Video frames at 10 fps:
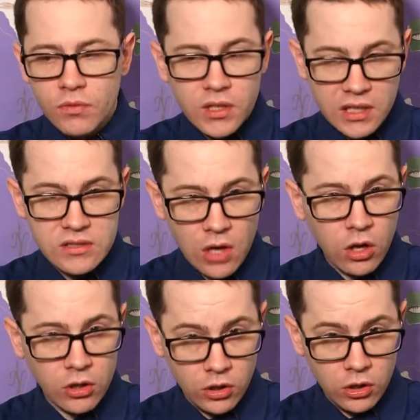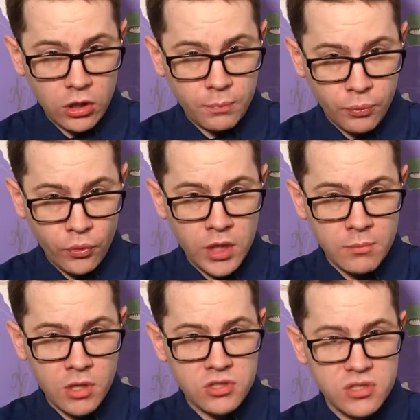it's all going to look pretty
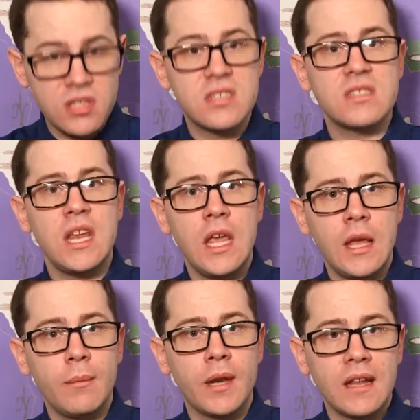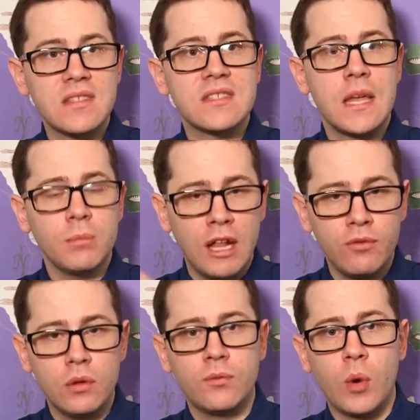much the same and at the same
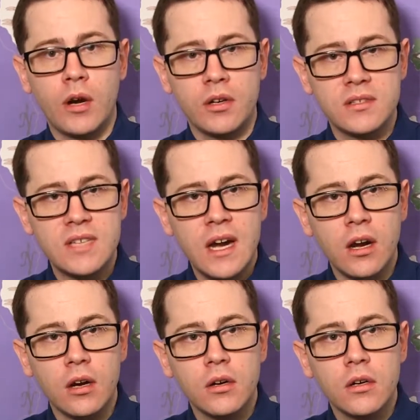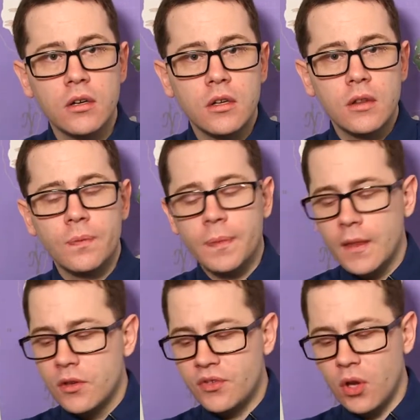level of wear and tear.
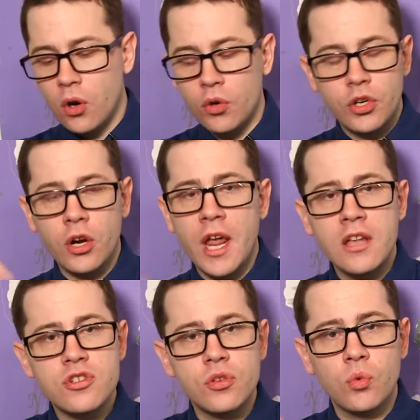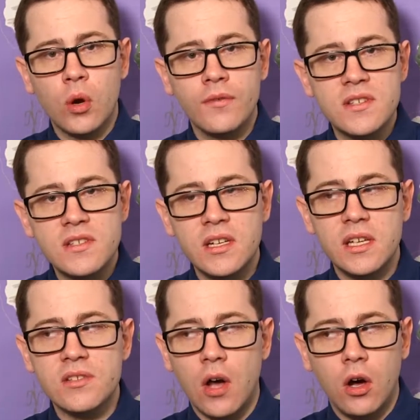So your ancient dwarven city,
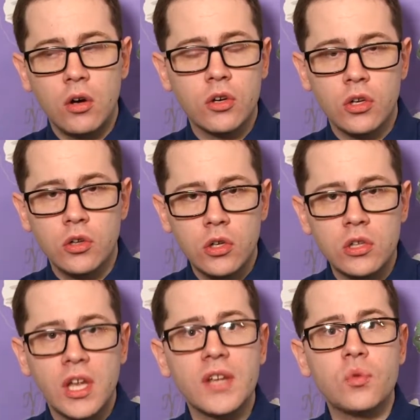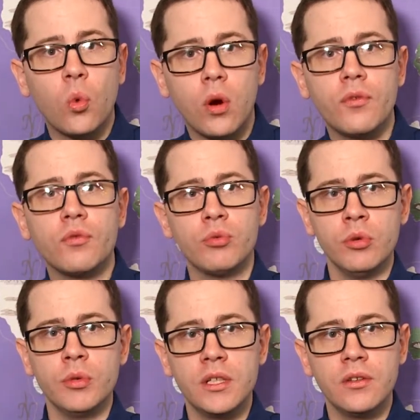it's all going to look like dwarven
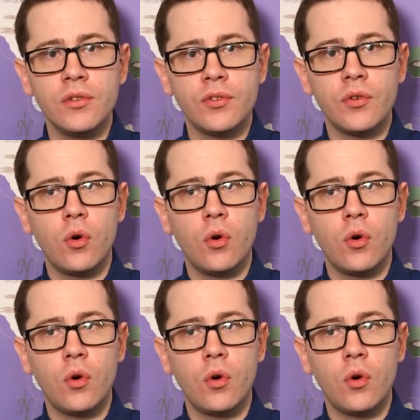ruins